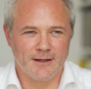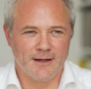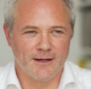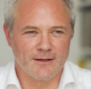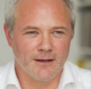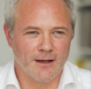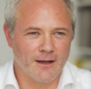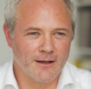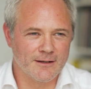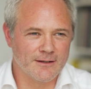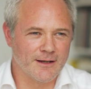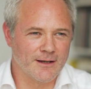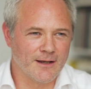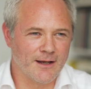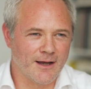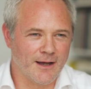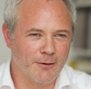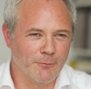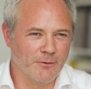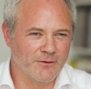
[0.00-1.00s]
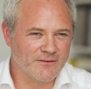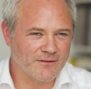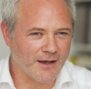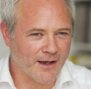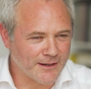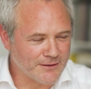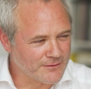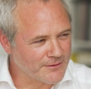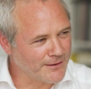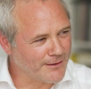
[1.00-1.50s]
I would say,
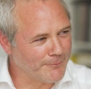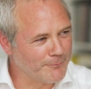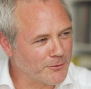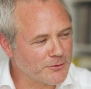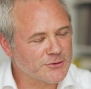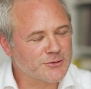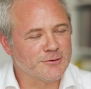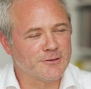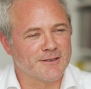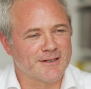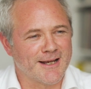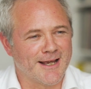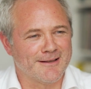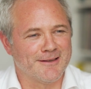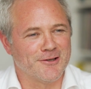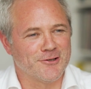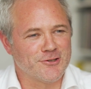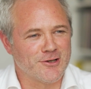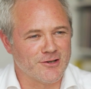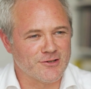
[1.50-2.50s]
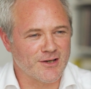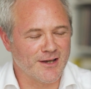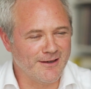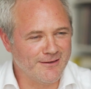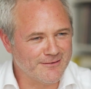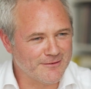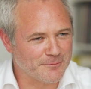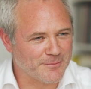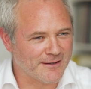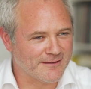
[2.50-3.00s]
I'm not sure the Catholic Church
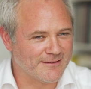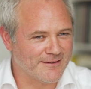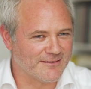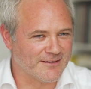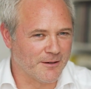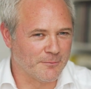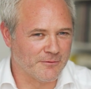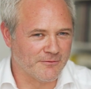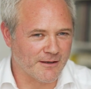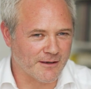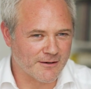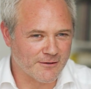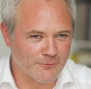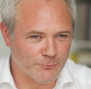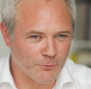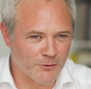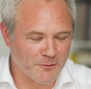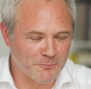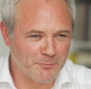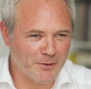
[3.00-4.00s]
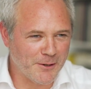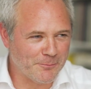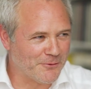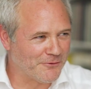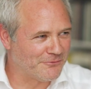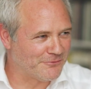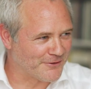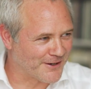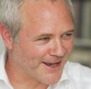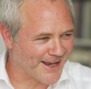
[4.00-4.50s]
is the best example of that, because what
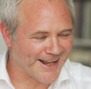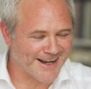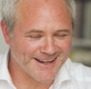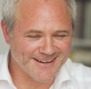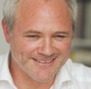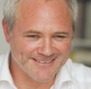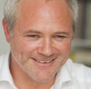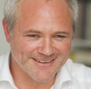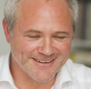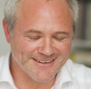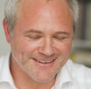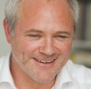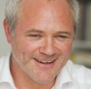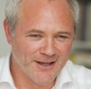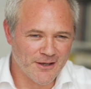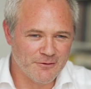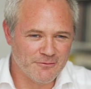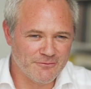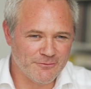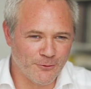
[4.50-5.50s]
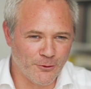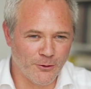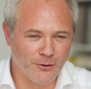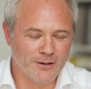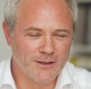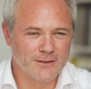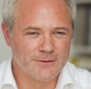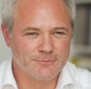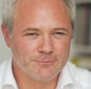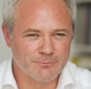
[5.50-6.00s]
people forget is that
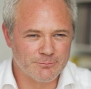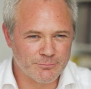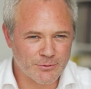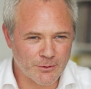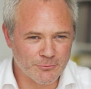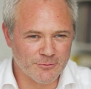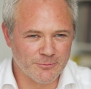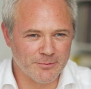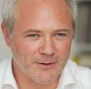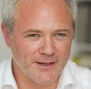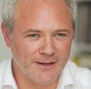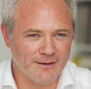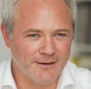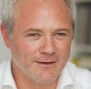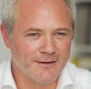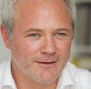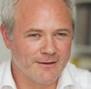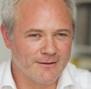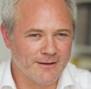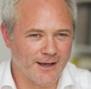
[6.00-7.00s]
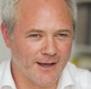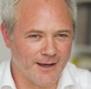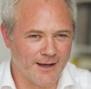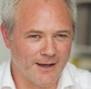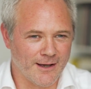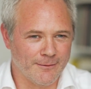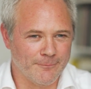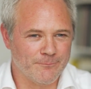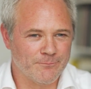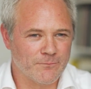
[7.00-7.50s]
for probably
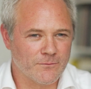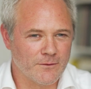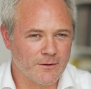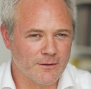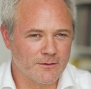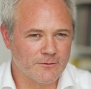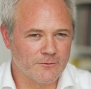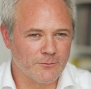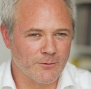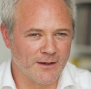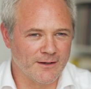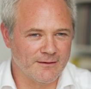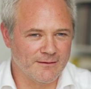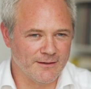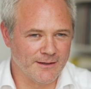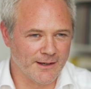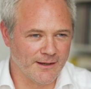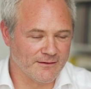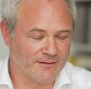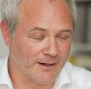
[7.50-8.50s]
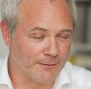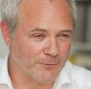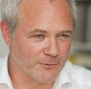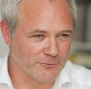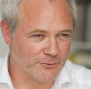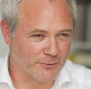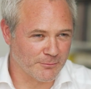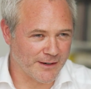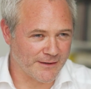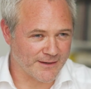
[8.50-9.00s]
20 years, I'm not
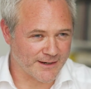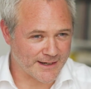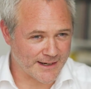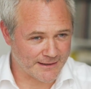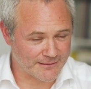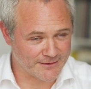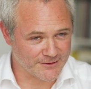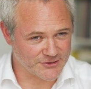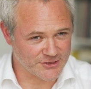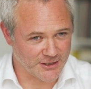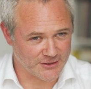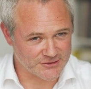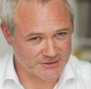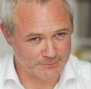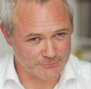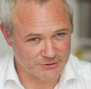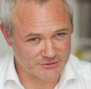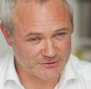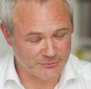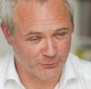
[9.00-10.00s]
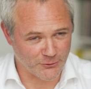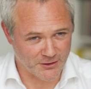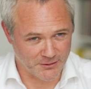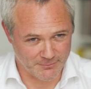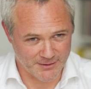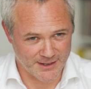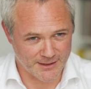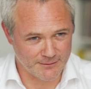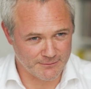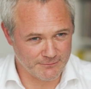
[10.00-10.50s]
talking about the Catholic Church, I'm just talking
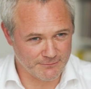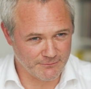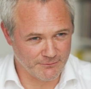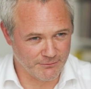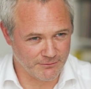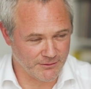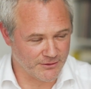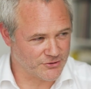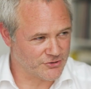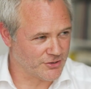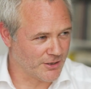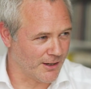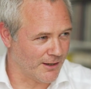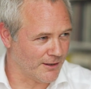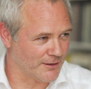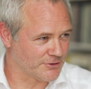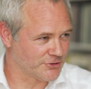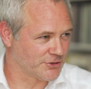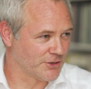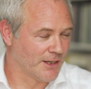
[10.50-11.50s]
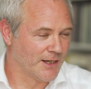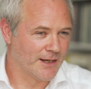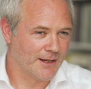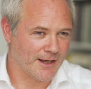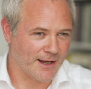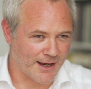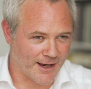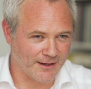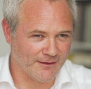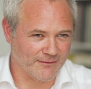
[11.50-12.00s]
about the church
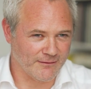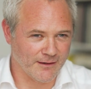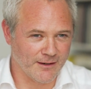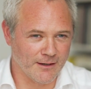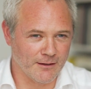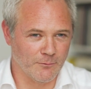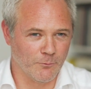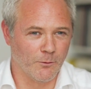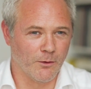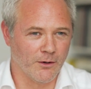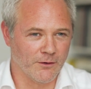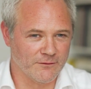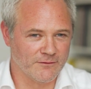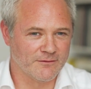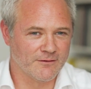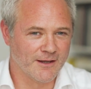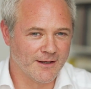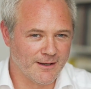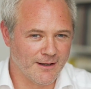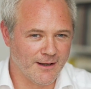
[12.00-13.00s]
as it was